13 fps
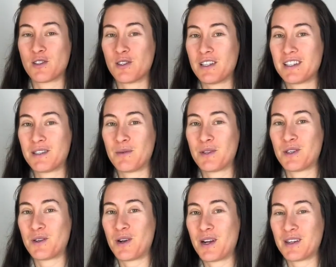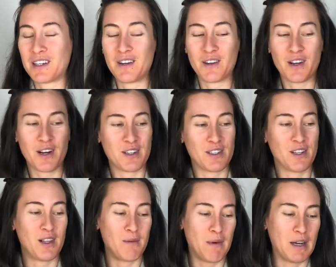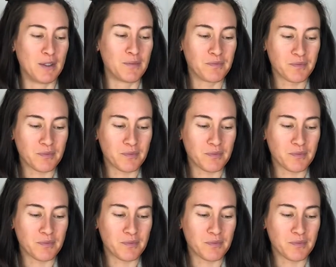So let's see what the crocodile card is all about.